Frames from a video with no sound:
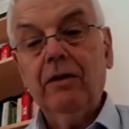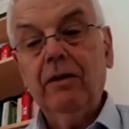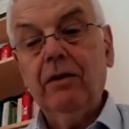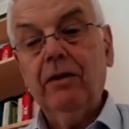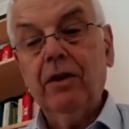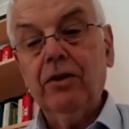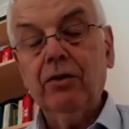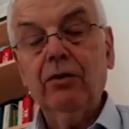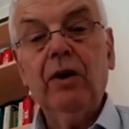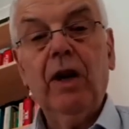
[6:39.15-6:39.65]

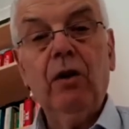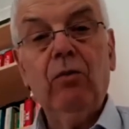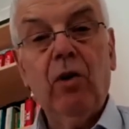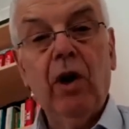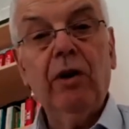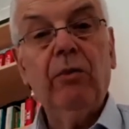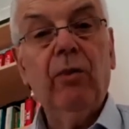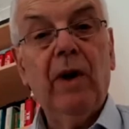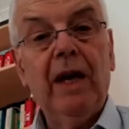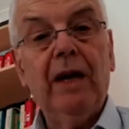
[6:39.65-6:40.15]
There is only
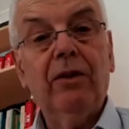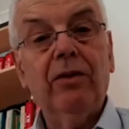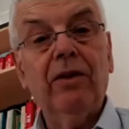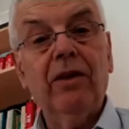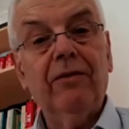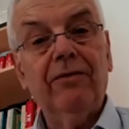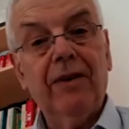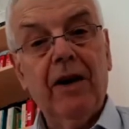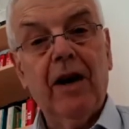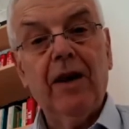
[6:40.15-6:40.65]
one way to
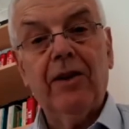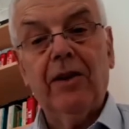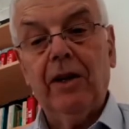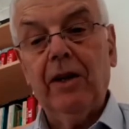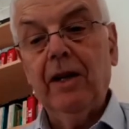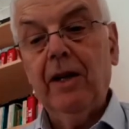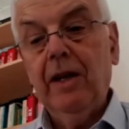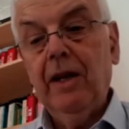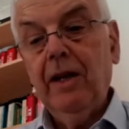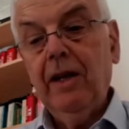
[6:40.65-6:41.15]
the
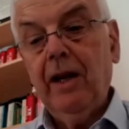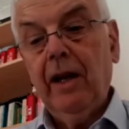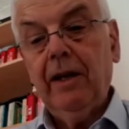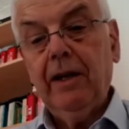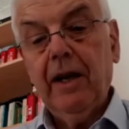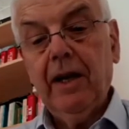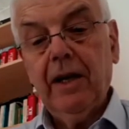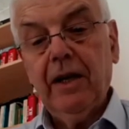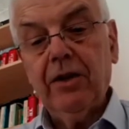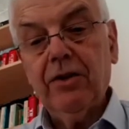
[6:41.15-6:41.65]
Father
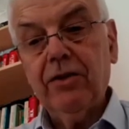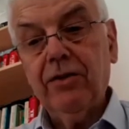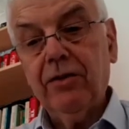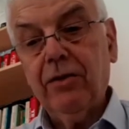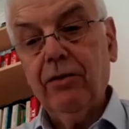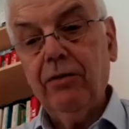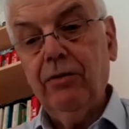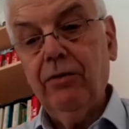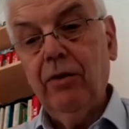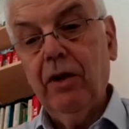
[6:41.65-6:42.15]
and that is
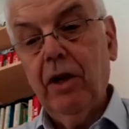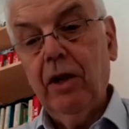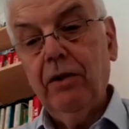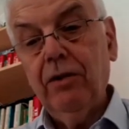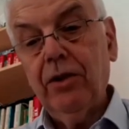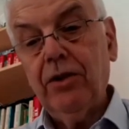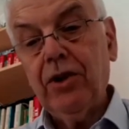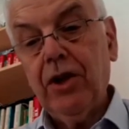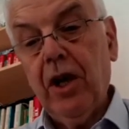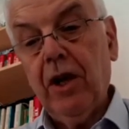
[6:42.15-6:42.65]
through
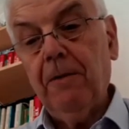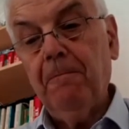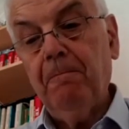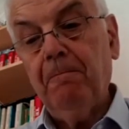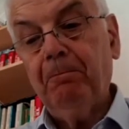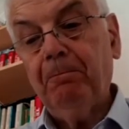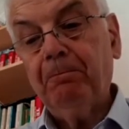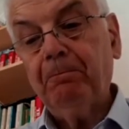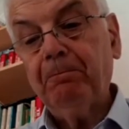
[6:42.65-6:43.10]
the Son.